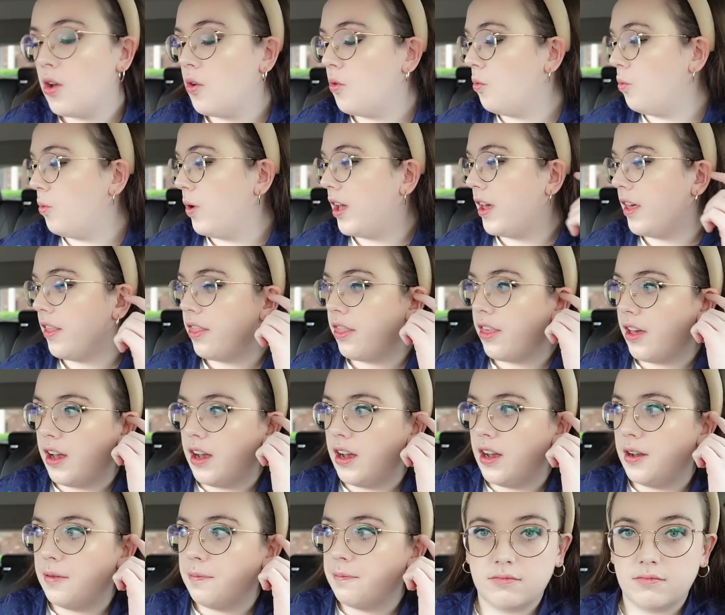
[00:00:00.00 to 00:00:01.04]
with
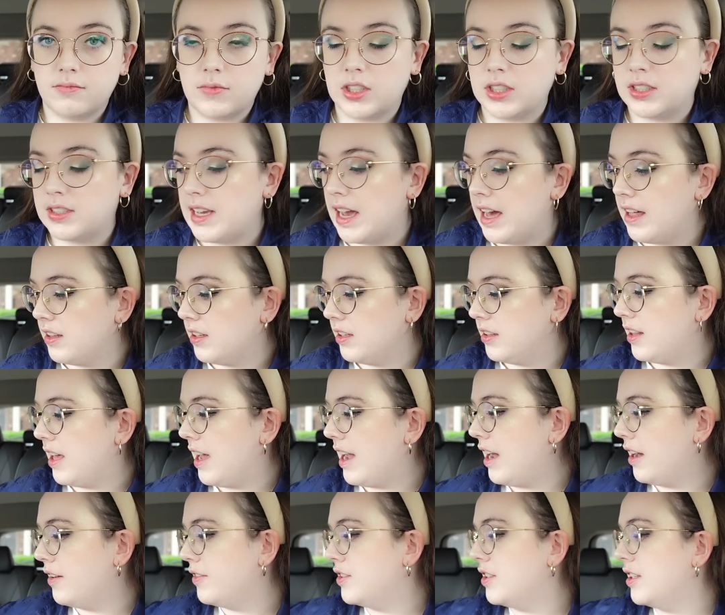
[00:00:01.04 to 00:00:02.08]
the salad, the
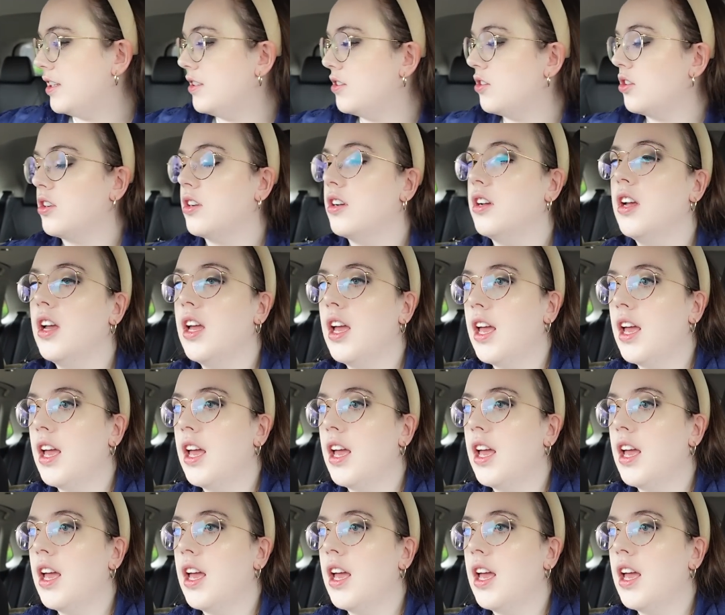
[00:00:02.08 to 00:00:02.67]
half Caesar,